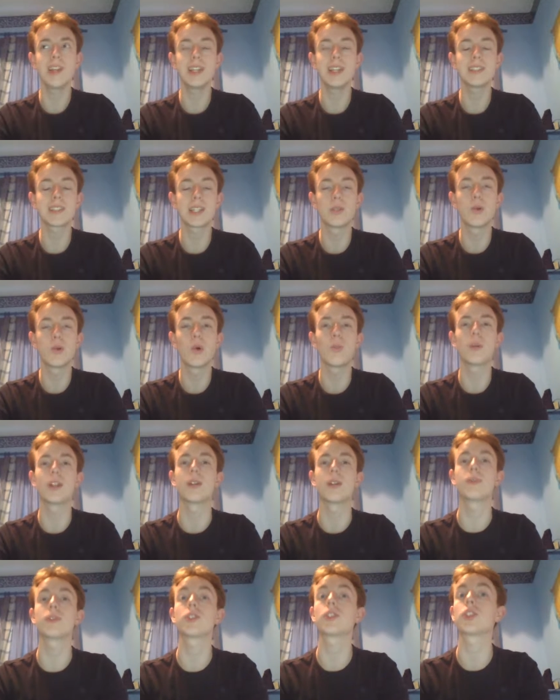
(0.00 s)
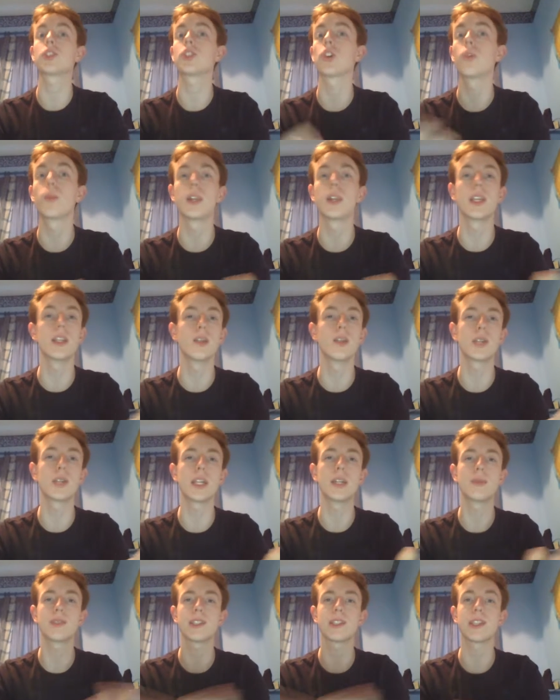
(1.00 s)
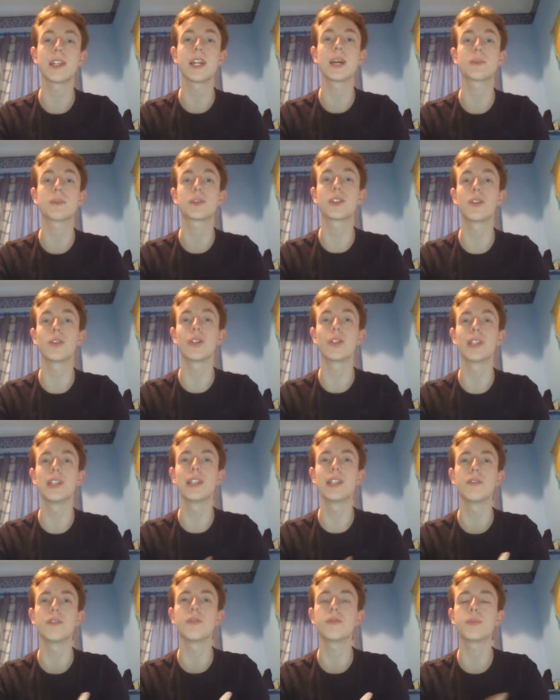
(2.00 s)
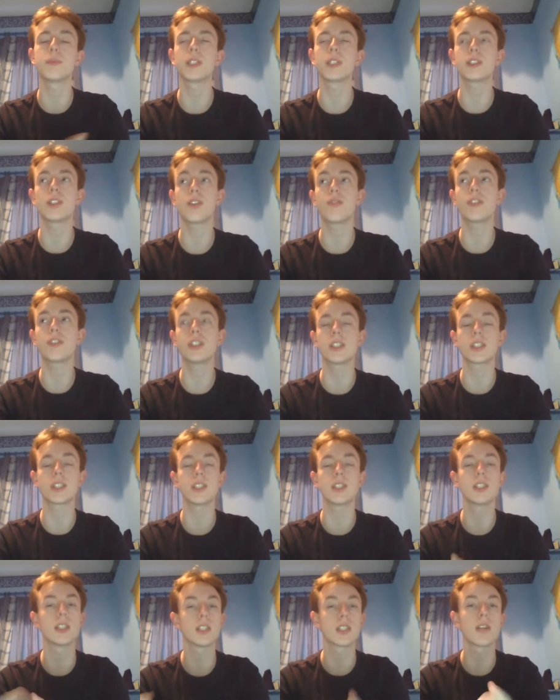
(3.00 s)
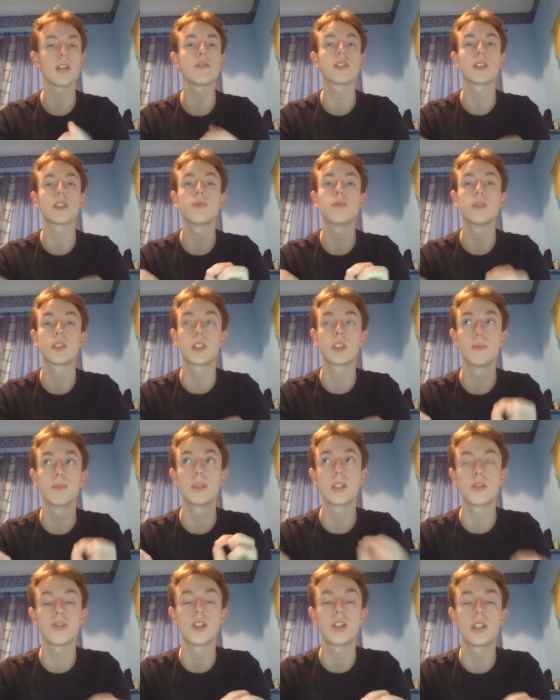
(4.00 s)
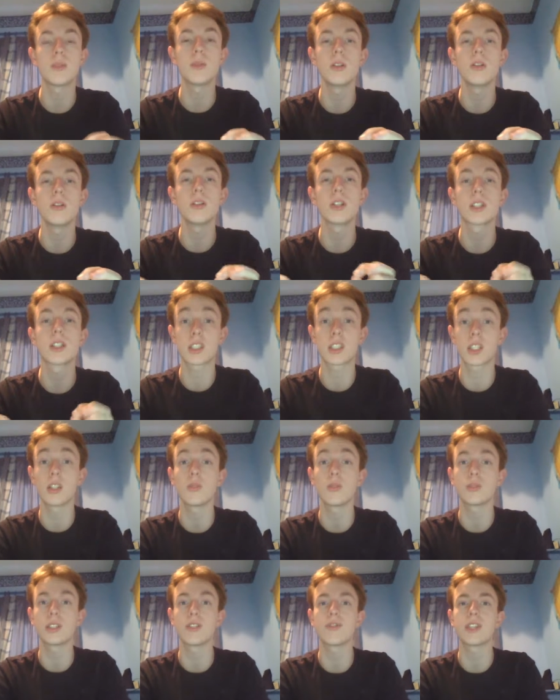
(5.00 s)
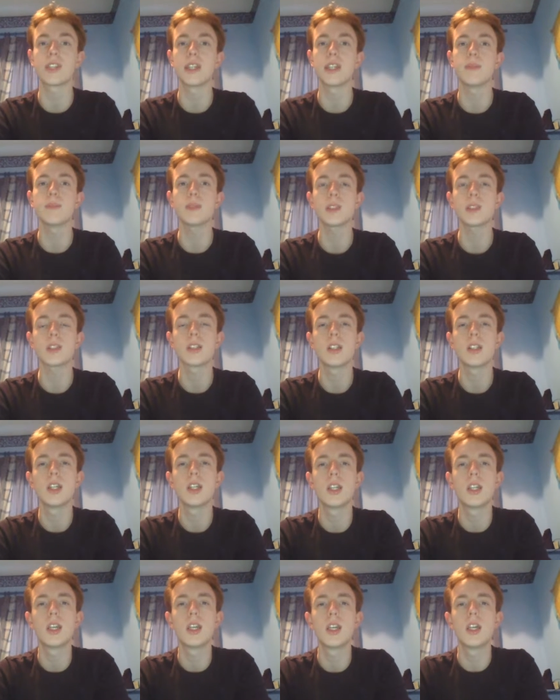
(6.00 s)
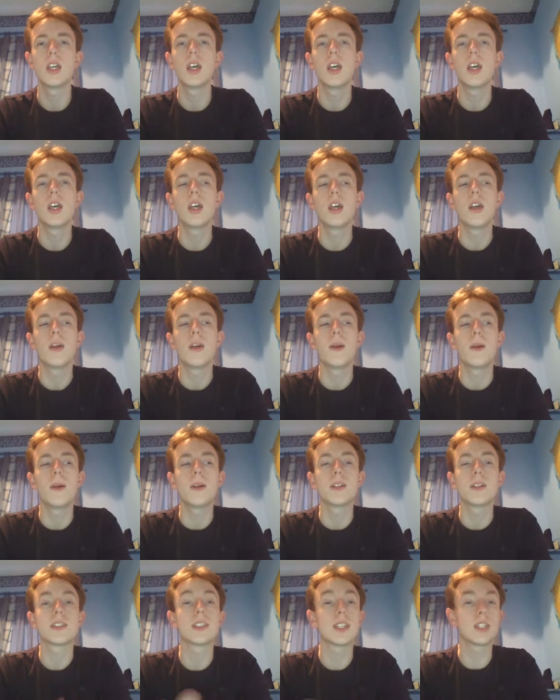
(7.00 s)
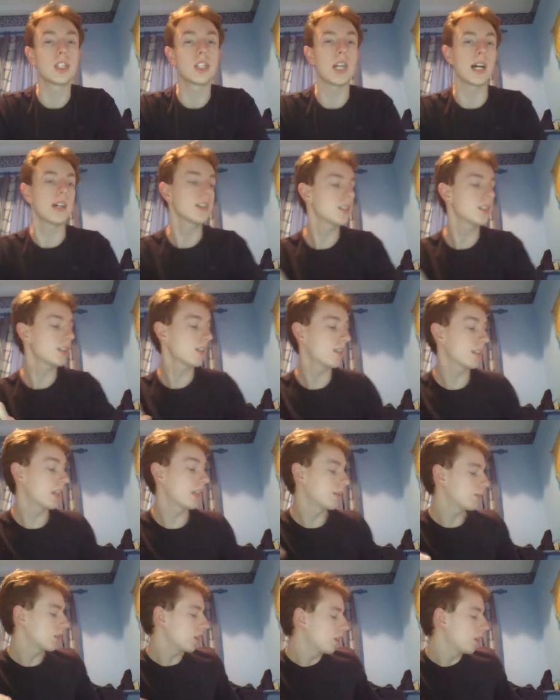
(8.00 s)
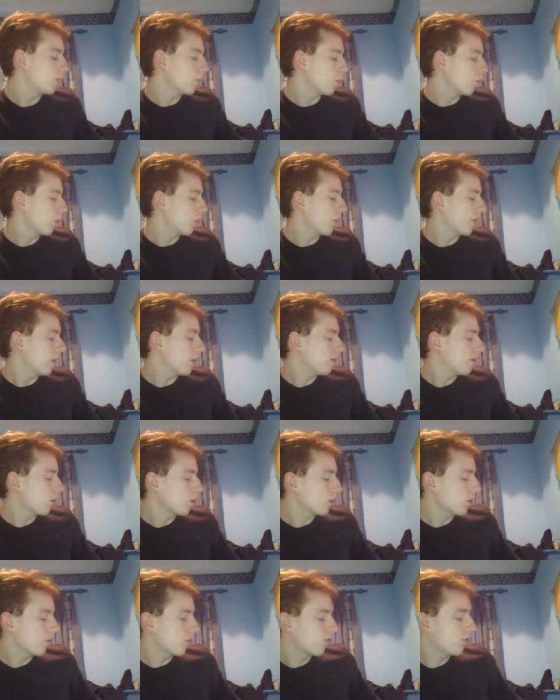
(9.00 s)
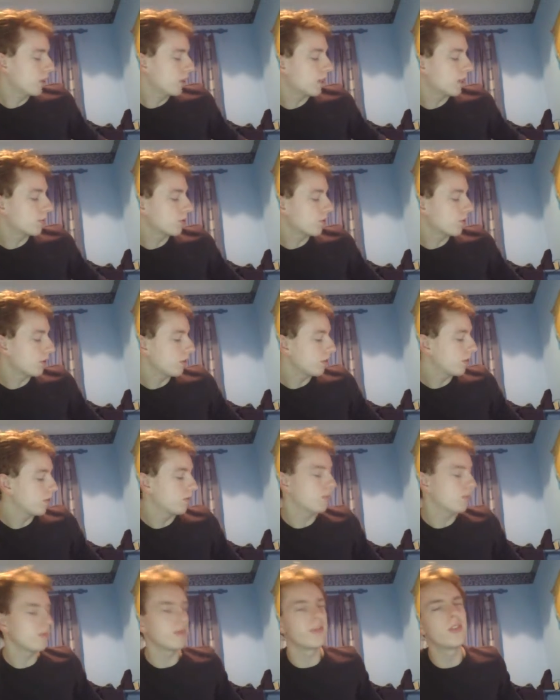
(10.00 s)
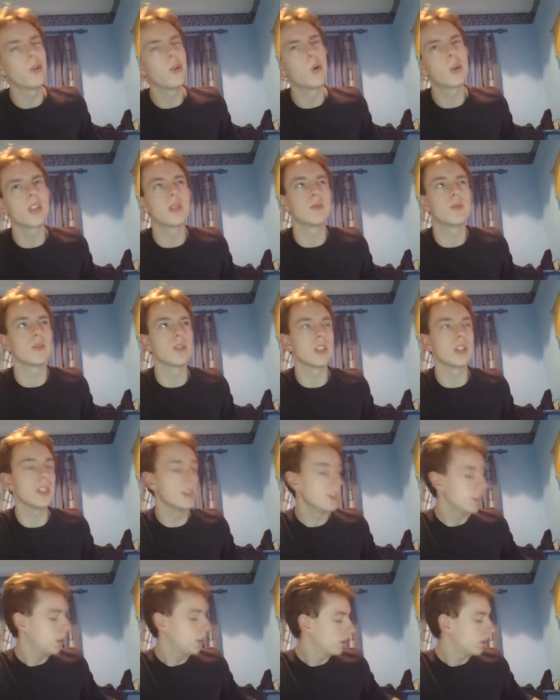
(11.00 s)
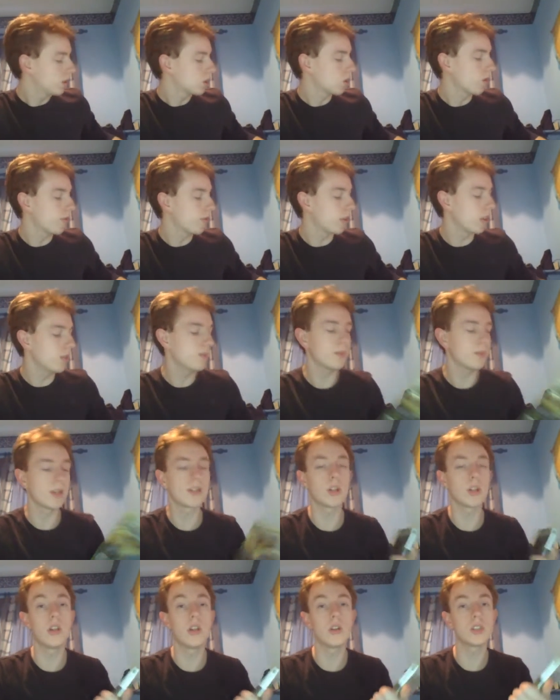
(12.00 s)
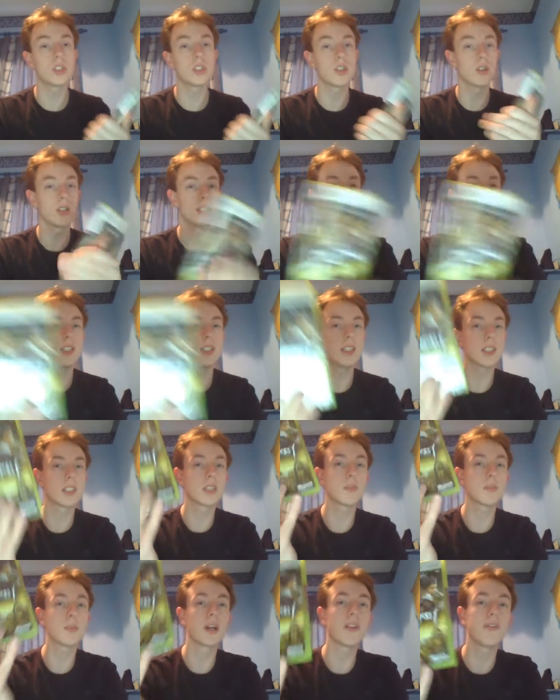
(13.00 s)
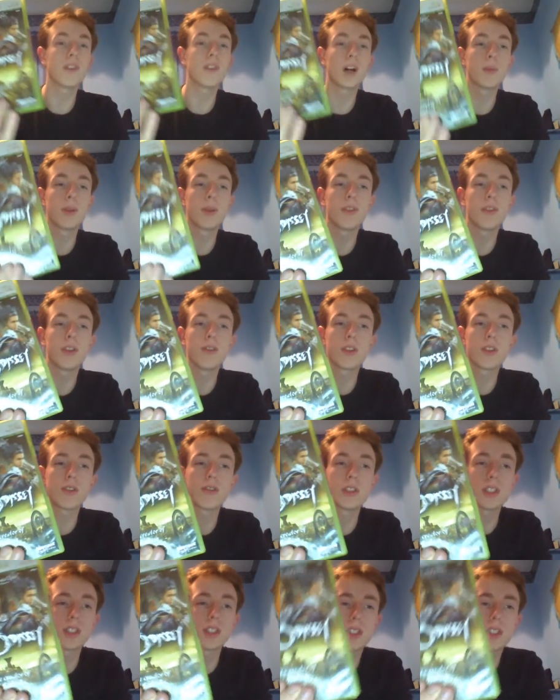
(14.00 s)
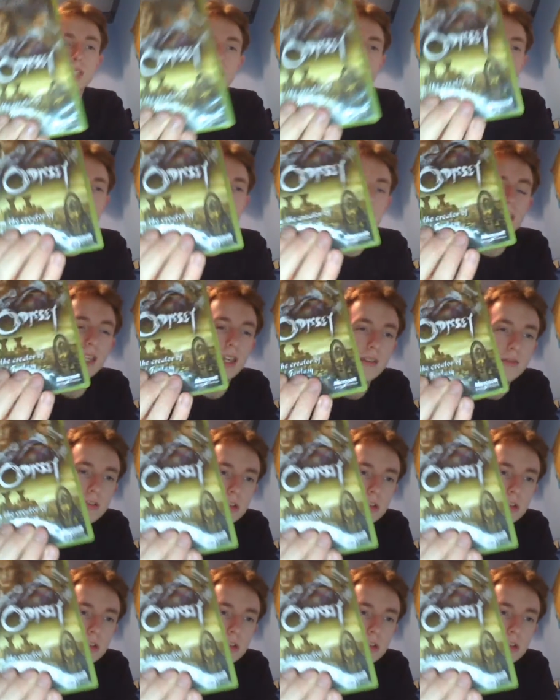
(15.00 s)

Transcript: it's going to open up so many new games that I absolutely love because the 360 does have some incredible exclusive games, such as the games that I bought with it. I've only got three games for it, four games really so far. I've got Lost Odyssey. This is by far my favourite 360 game that I